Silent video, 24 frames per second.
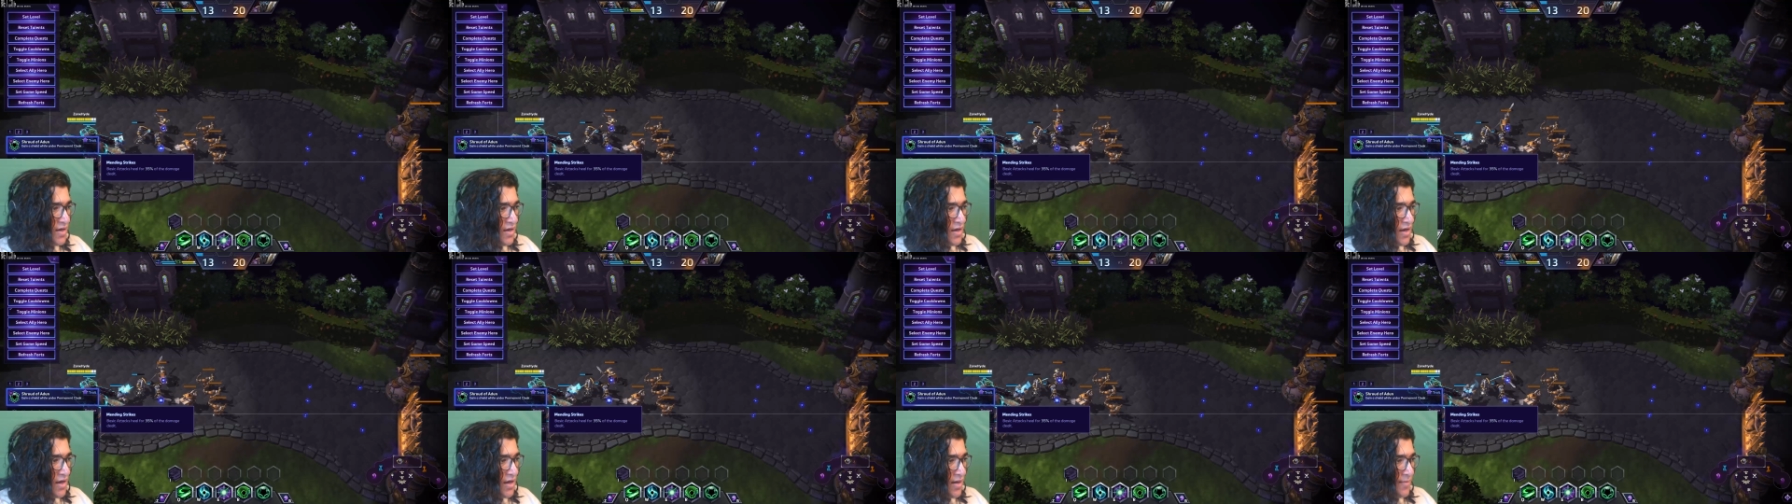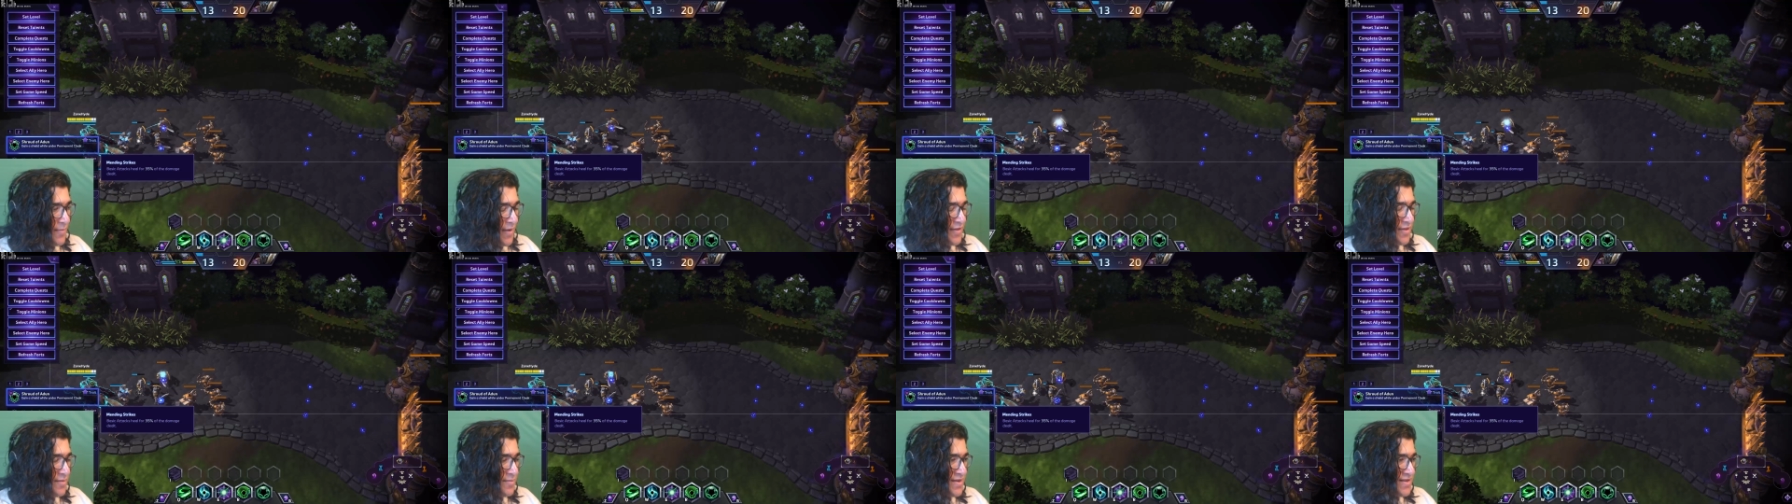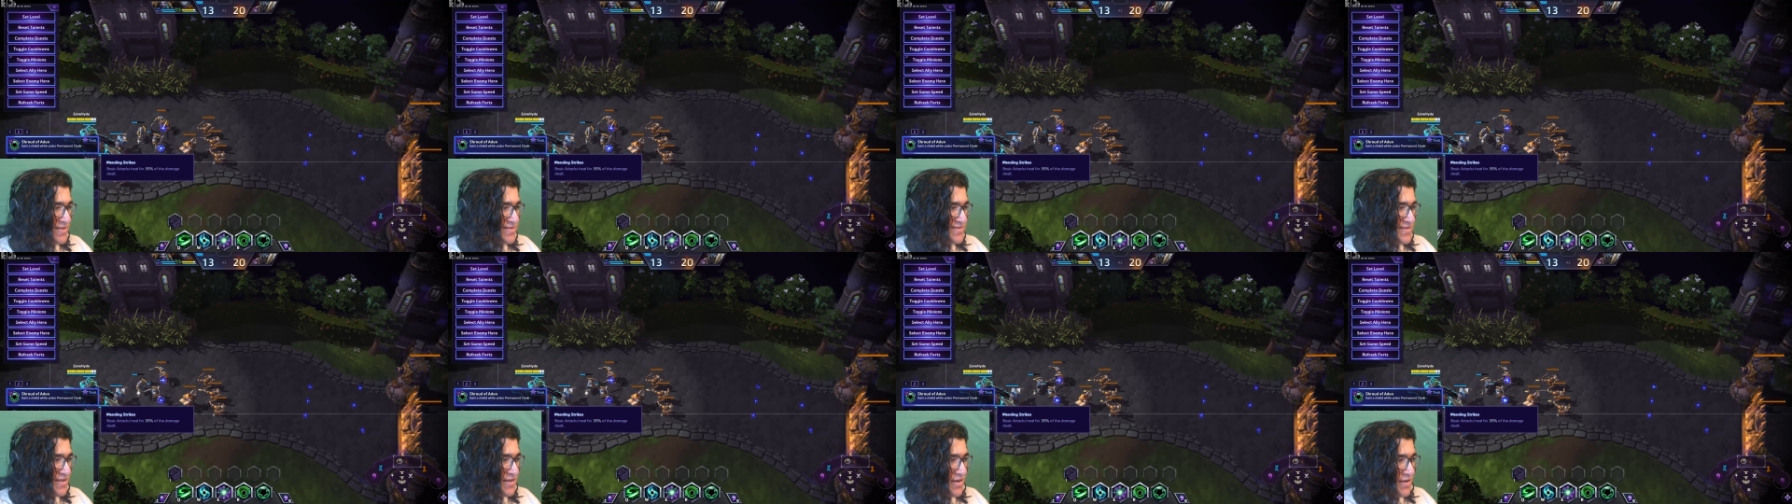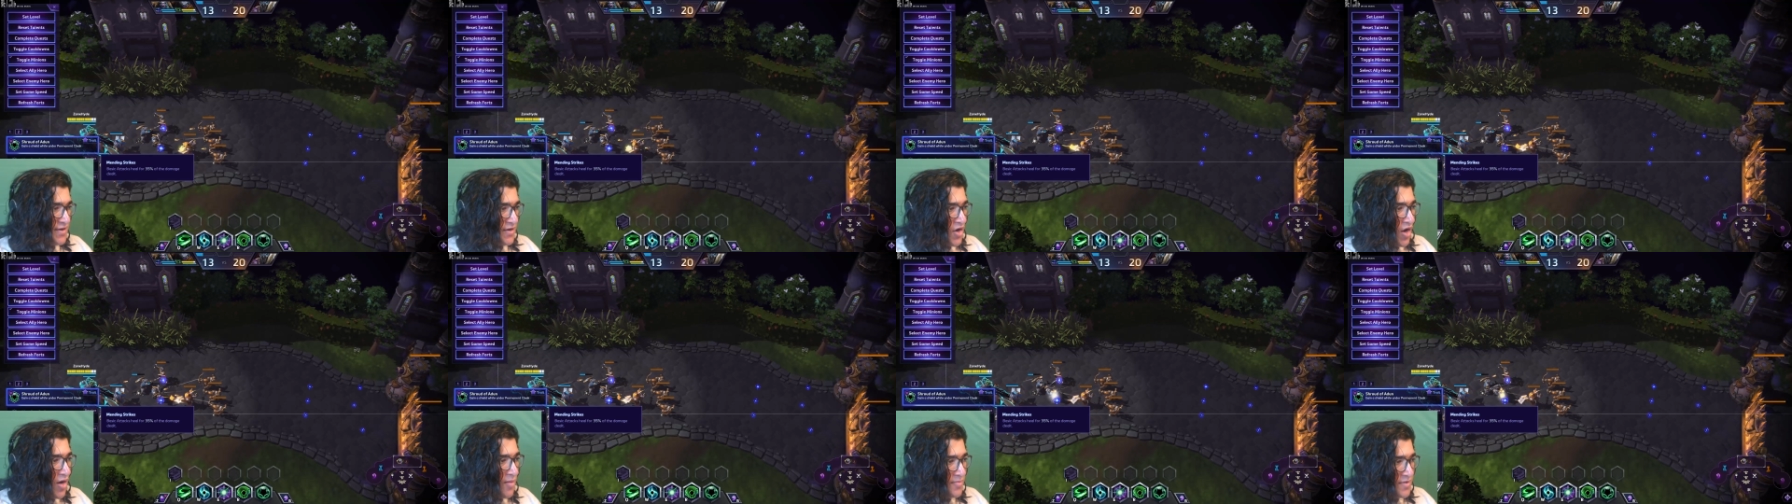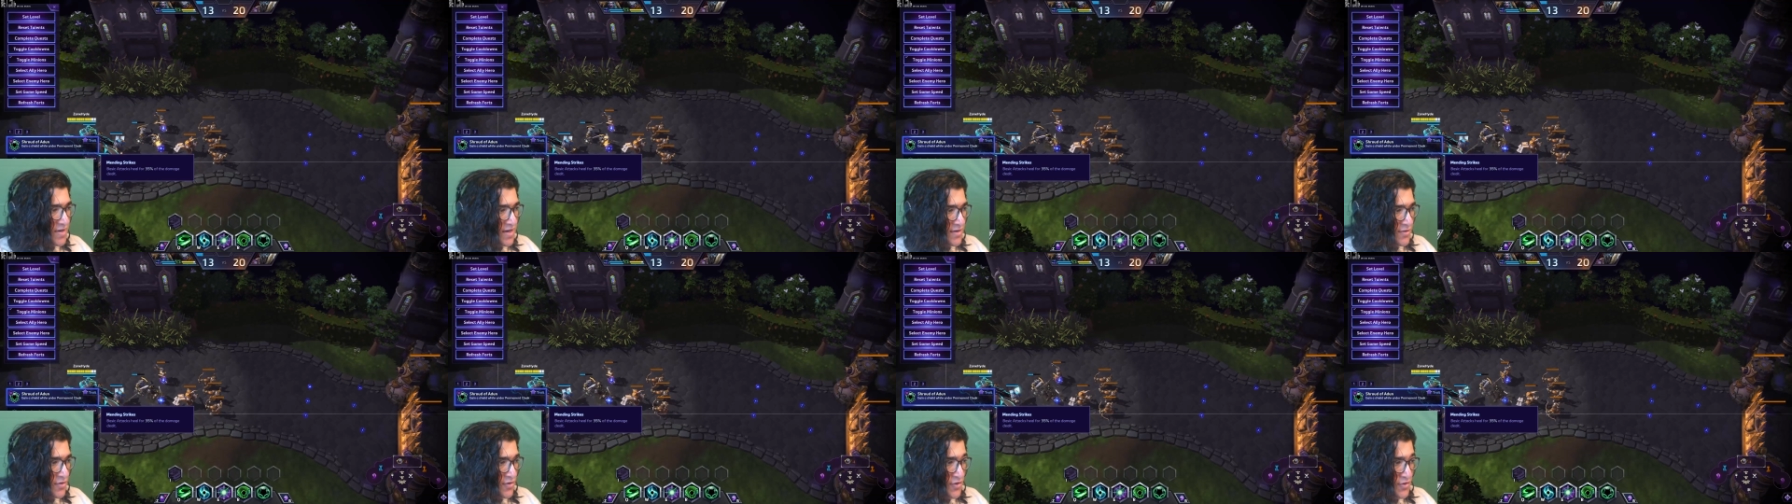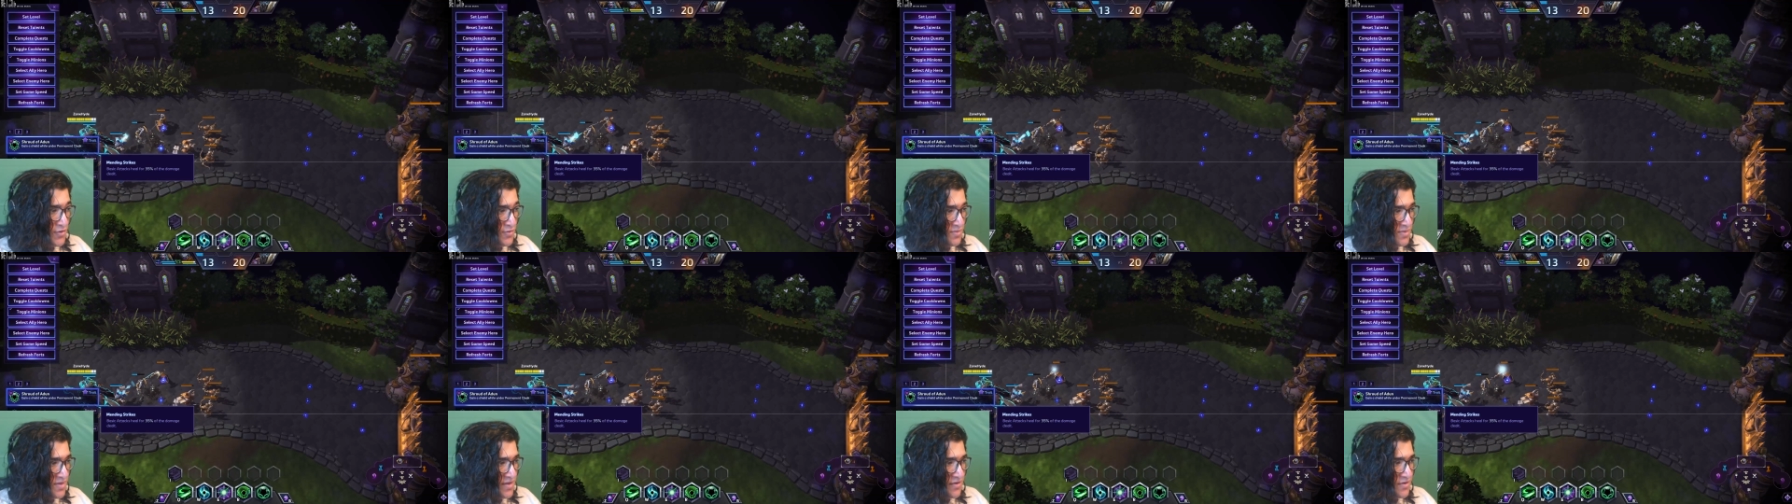either because they're incompetent or
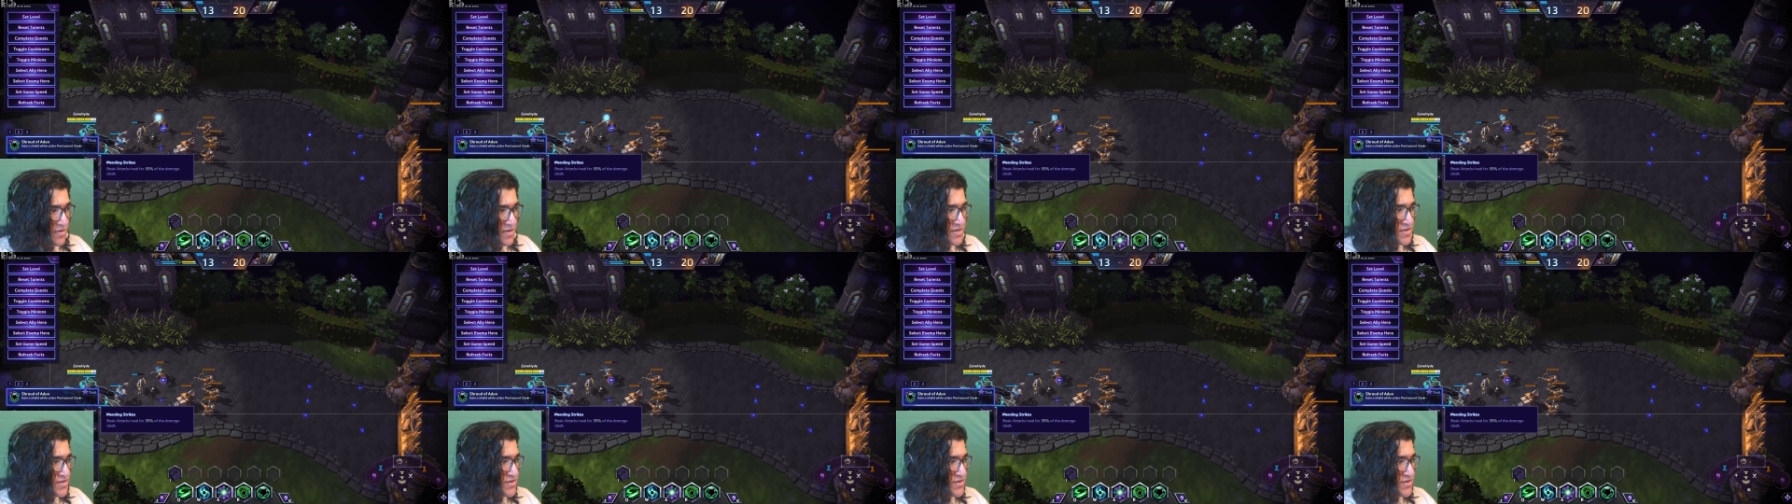you literally